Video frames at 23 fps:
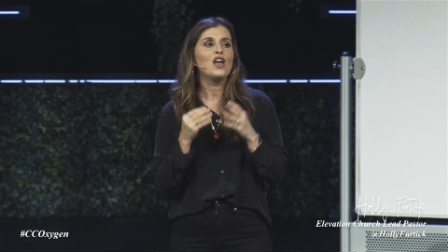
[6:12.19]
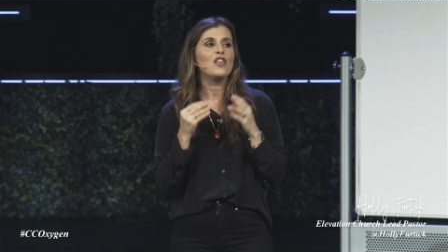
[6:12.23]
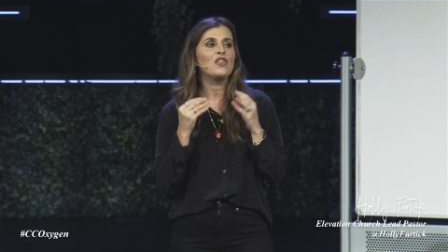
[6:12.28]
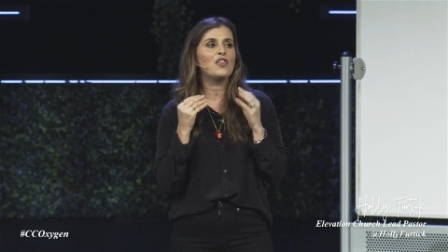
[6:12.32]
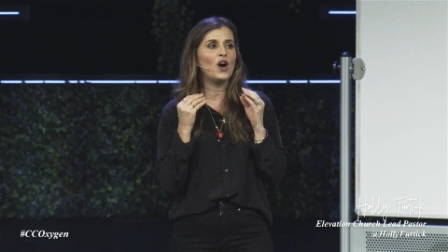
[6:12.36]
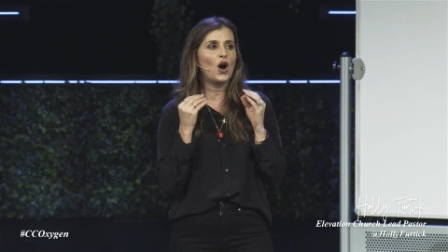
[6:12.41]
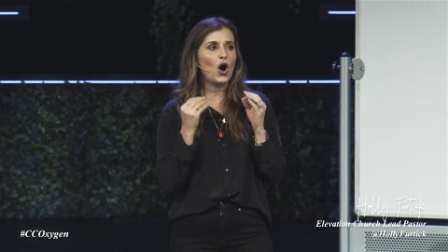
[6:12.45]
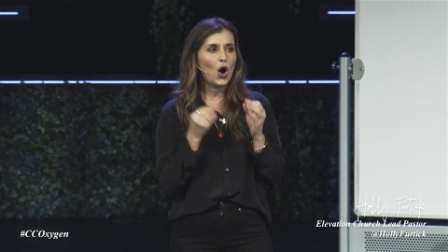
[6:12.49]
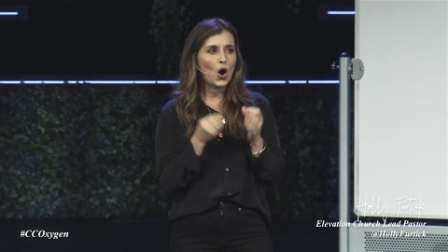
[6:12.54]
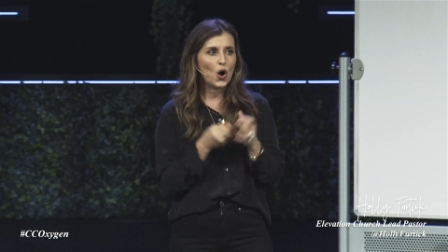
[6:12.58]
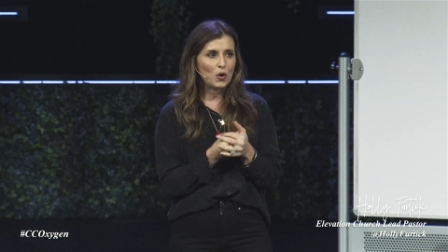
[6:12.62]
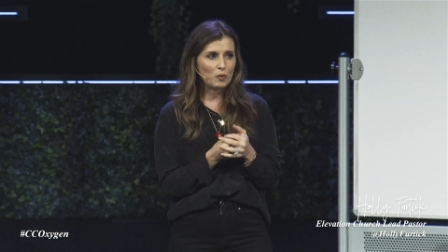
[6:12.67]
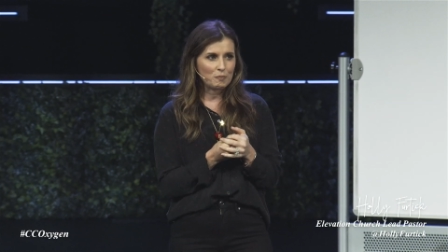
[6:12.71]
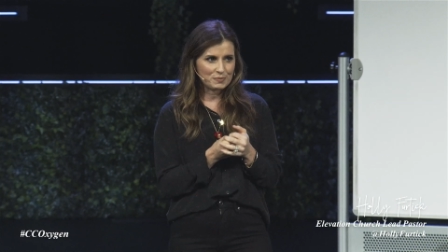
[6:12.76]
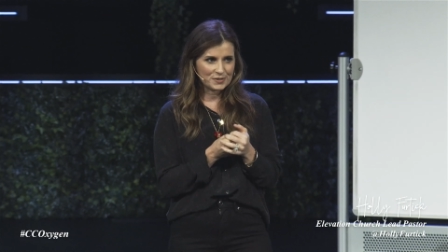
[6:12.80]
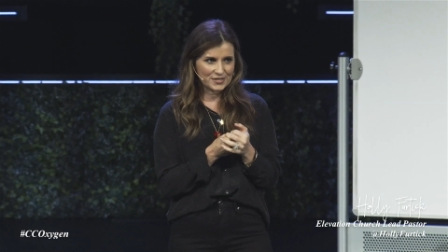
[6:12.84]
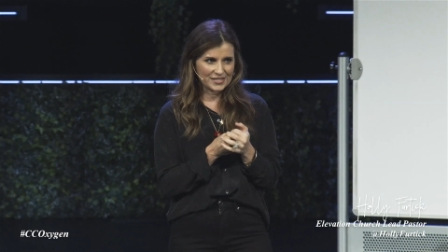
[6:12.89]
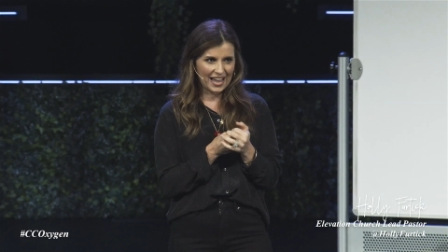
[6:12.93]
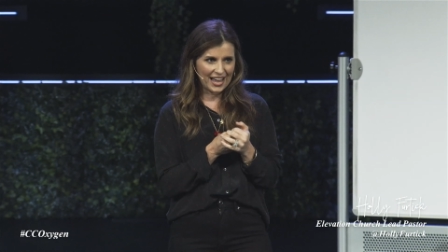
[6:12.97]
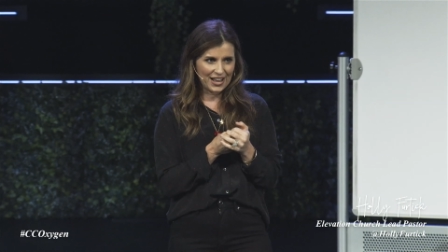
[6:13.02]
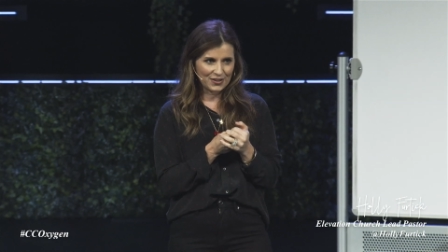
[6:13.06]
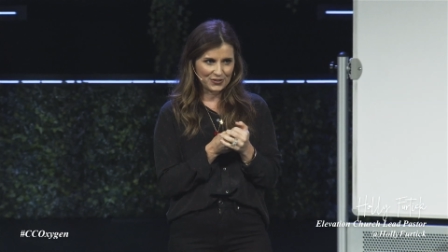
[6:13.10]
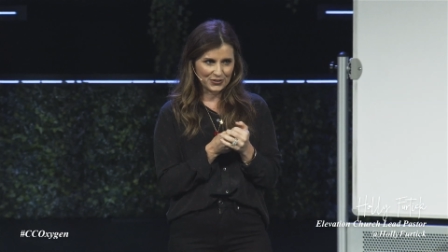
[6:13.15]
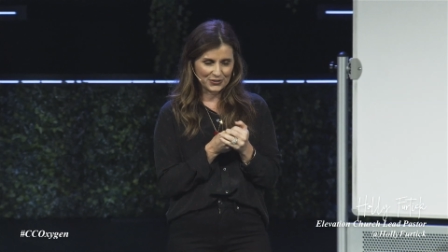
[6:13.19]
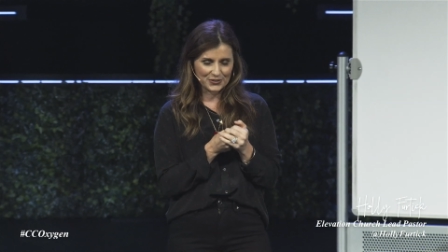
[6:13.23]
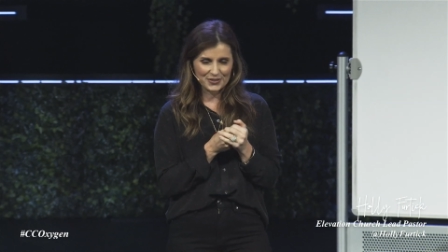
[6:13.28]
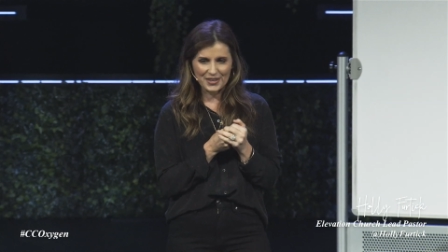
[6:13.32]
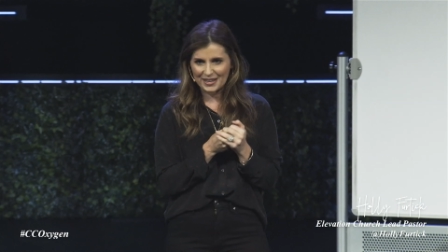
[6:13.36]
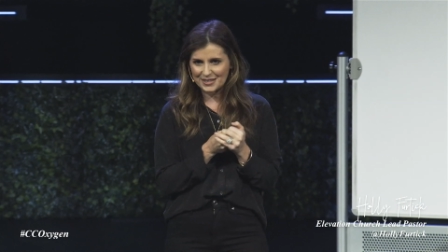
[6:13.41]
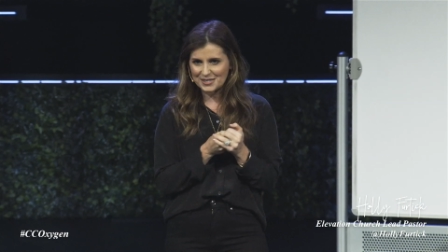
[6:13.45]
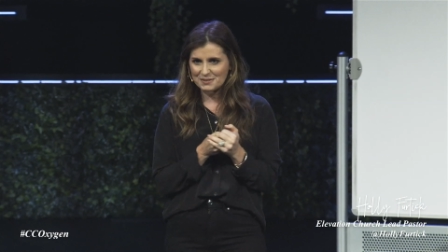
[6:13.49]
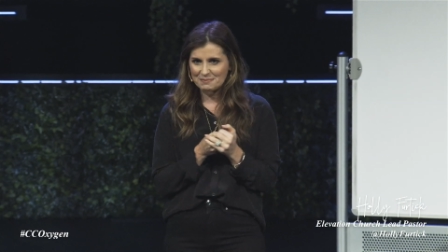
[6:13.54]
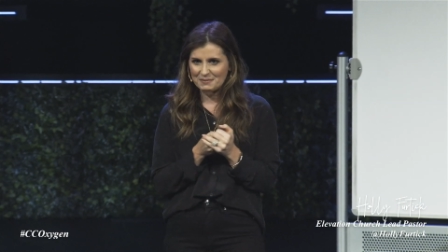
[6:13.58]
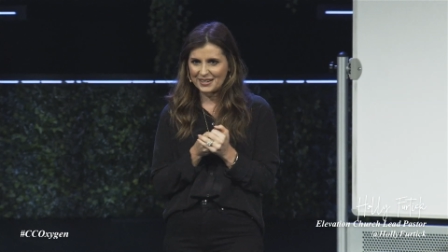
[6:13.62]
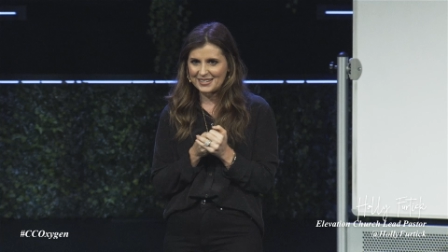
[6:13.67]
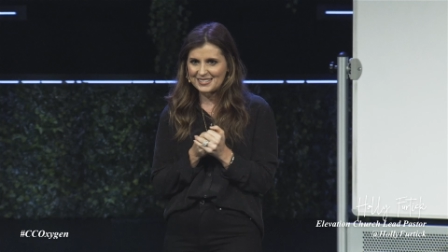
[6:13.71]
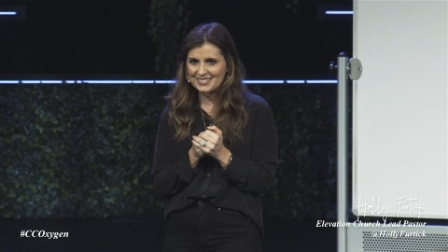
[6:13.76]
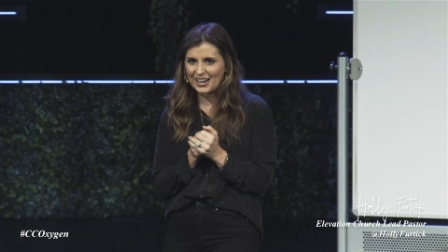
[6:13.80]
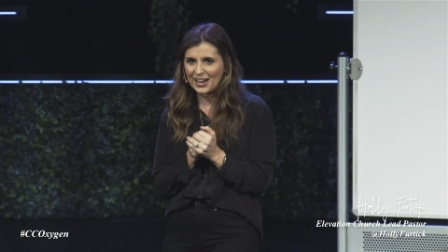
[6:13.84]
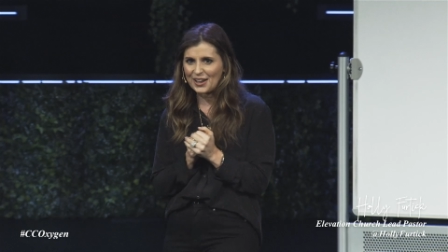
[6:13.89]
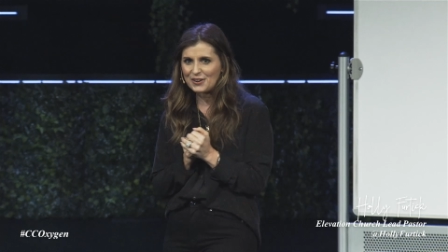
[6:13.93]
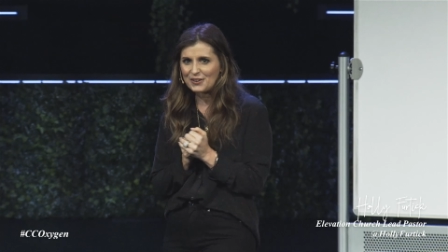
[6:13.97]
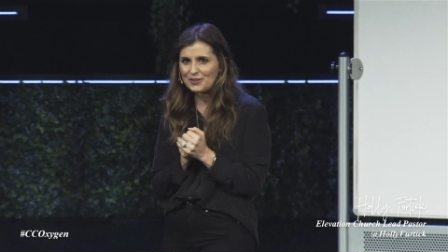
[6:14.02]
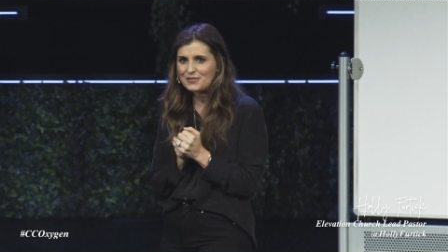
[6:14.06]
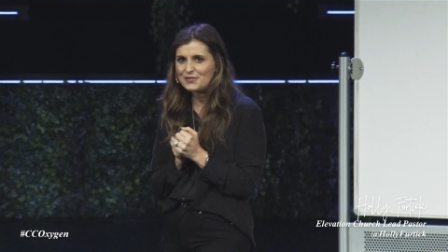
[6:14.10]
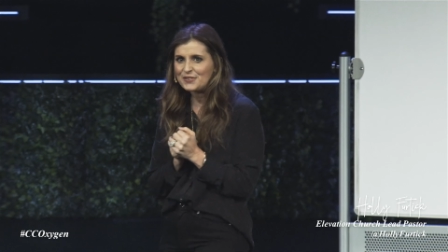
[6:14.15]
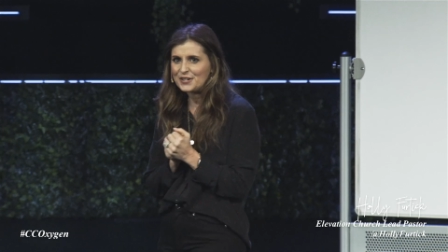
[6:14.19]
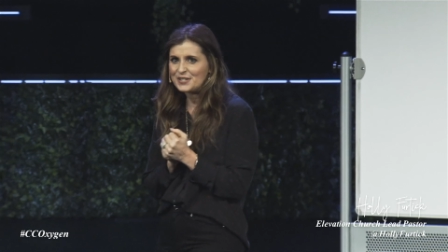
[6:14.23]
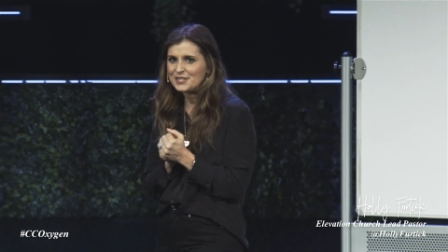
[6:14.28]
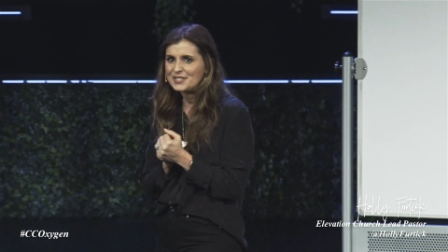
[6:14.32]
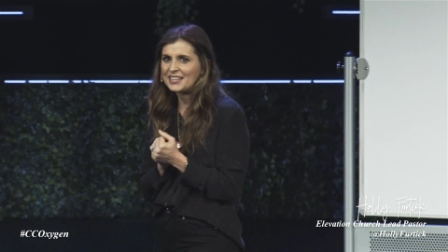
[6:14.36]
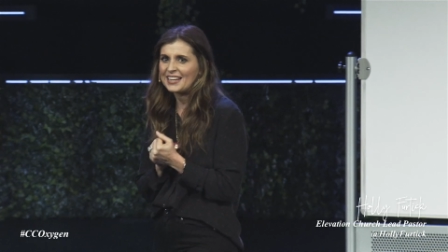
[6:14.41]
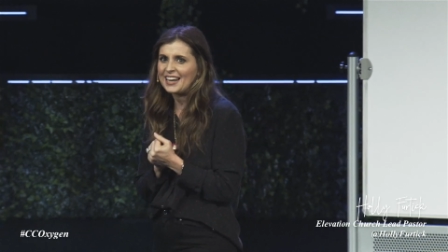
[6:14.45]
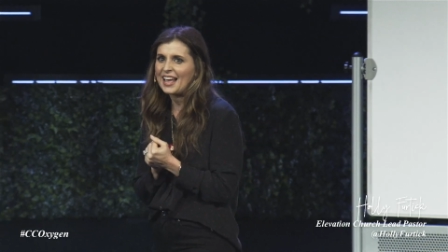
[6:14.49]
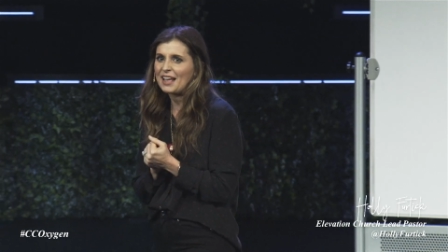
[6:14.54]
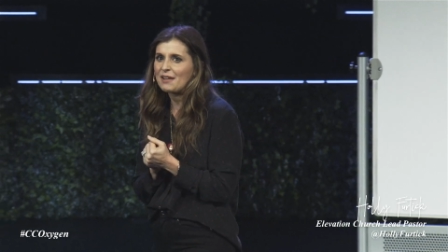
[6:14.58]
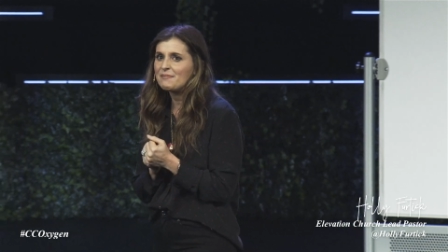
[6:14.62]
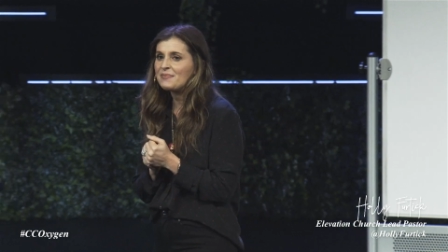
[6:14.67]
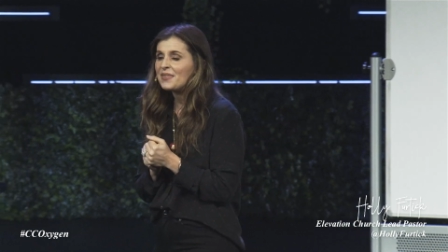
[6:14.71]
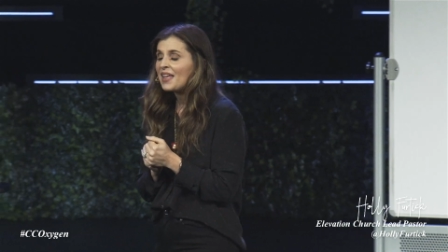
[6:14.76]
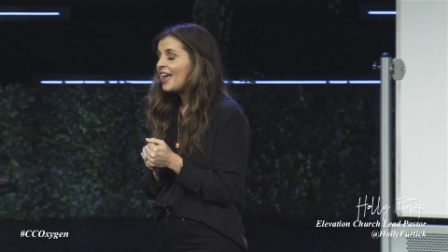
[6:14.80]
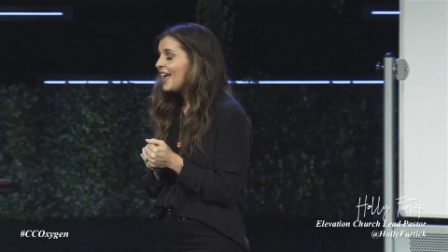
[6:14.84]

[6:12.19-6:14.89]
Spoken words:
the hope cycle. That's my title for tonight.